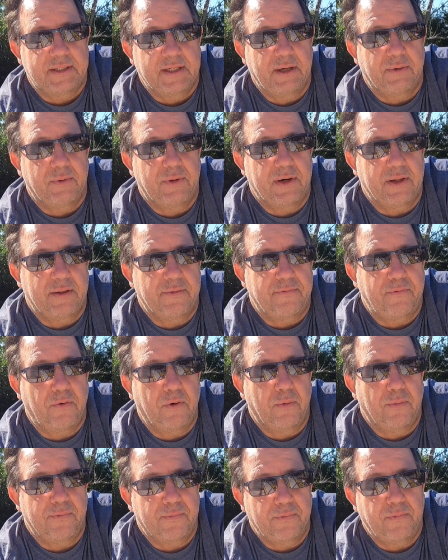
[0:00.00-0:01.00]
Get rid of the
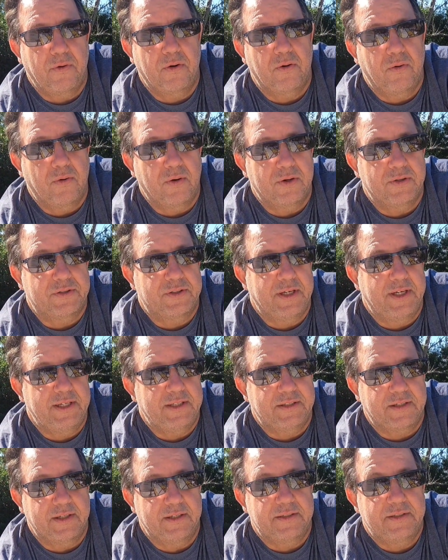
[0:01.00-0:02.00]
four corner
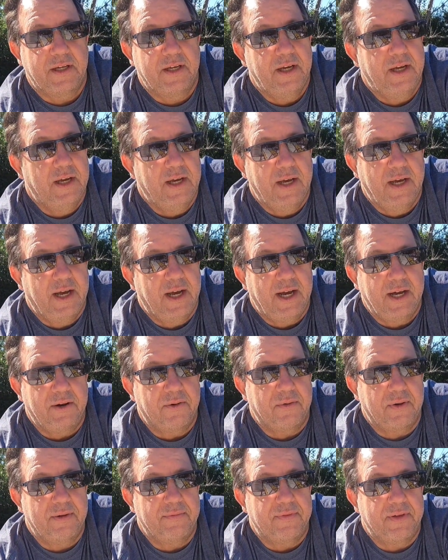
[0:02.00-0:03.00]
states, because I
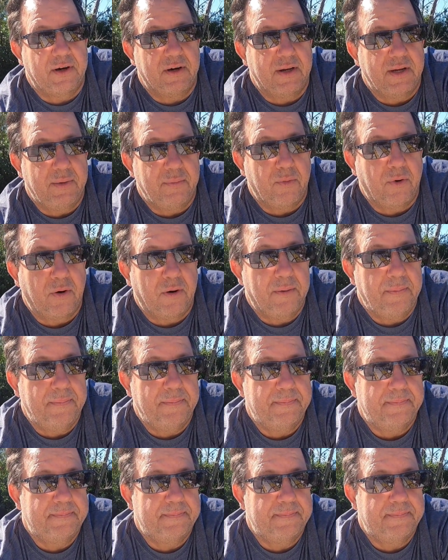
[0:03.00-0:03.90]
don't live there anymore.